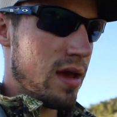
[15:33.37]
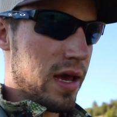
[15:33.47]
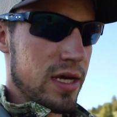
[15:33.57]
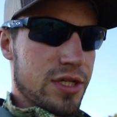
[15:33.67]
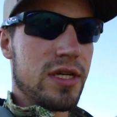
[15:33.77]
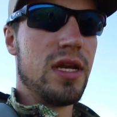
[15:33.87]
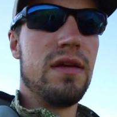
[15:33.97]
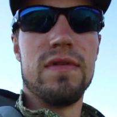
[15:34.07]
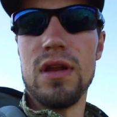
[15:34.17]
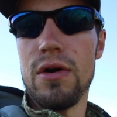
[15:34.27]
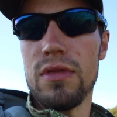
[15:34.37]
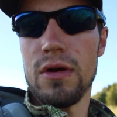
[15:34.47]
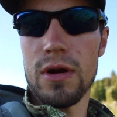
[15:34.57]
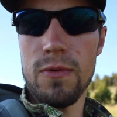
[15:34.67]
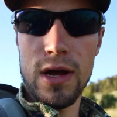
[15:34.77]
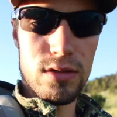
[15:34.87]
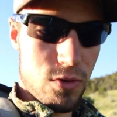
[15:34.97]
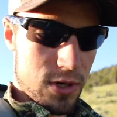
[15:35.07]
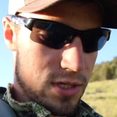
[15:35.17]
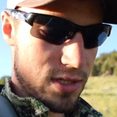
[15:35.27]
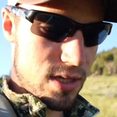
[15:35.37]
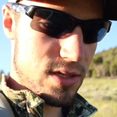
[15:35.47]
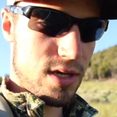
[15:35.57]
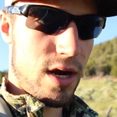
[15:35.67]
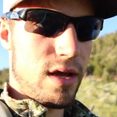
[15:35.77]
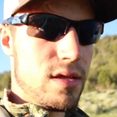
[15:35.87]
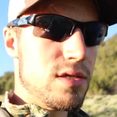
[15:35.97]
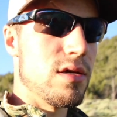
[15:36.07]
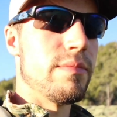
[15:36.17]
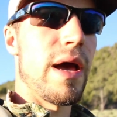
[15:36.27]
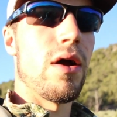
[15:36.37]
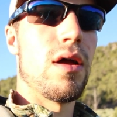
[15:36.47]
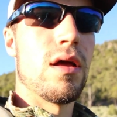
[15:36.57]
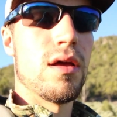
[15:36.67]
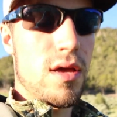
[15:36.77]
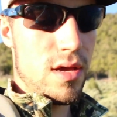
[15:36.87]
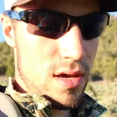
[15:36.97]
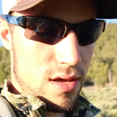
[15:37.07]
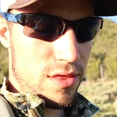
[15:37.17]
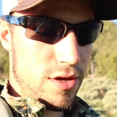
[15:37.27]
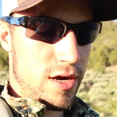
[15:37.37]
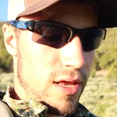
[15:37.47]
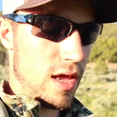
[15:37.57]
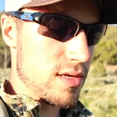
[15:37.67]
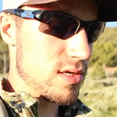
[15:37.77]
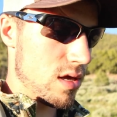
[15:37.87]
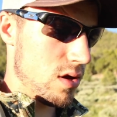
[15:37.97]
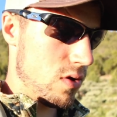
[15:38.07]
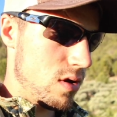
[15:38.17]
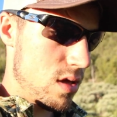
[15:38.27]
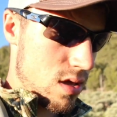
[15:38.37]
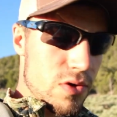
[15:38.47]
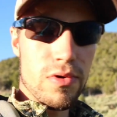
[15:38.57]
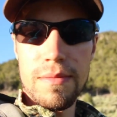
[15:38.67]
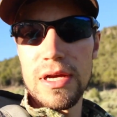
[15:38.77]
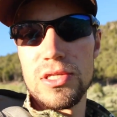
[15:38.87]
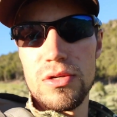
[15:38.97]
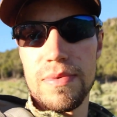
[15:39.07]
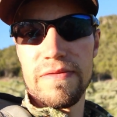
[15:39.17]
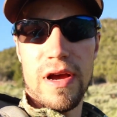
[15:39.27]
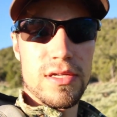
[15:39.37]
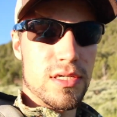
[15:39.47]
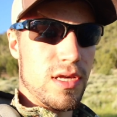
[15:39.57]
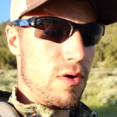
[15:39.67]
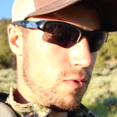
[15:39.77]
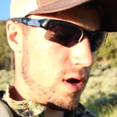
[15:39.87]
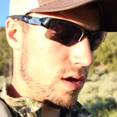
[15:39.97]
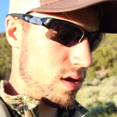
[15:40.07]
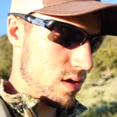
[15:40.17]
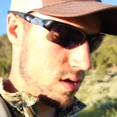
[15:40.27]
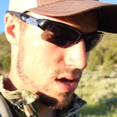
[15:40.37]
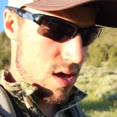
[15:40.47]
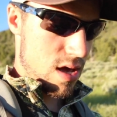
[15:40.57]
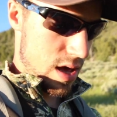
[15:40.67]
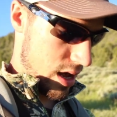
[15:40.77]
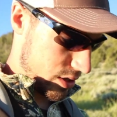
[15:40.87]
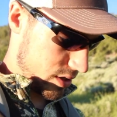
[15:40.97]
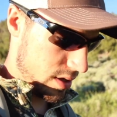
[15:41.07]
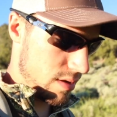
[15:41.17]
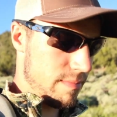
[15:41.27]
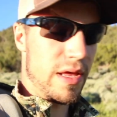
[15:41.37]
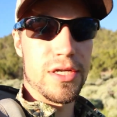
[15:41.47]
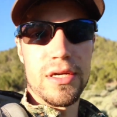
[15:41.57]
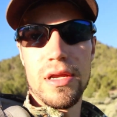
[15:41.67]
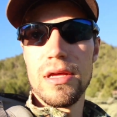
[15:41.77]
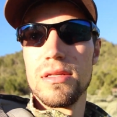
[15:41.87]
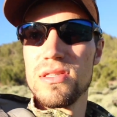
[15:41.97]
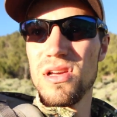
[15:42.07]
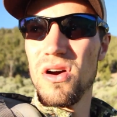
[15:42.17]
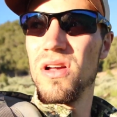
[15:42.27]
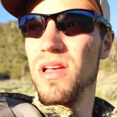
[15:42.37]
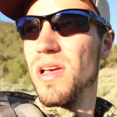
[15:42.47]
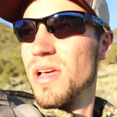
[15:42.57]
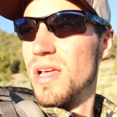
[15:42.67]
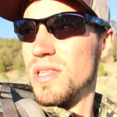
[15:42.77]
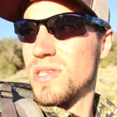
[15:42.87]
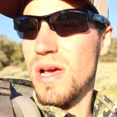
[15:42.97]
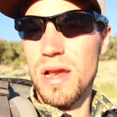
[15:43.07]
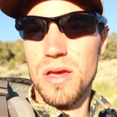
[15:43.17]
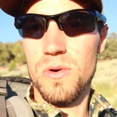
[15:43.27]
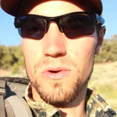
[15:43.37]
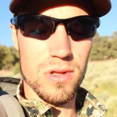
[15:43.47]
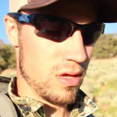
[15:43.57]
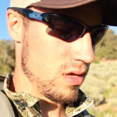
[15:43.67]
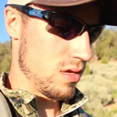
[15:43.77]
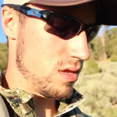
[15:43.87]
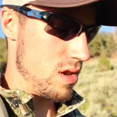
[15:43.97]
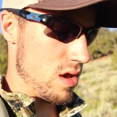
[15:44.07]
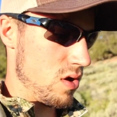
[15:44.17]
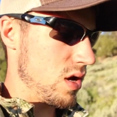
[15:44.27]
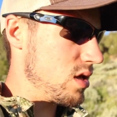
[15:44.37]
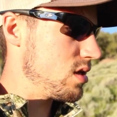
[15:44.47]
I actually didn't even know there were wild horses in this area until about 3 days ago. One of my supervisors at work actually mentioned it, so it's kind of cool to know.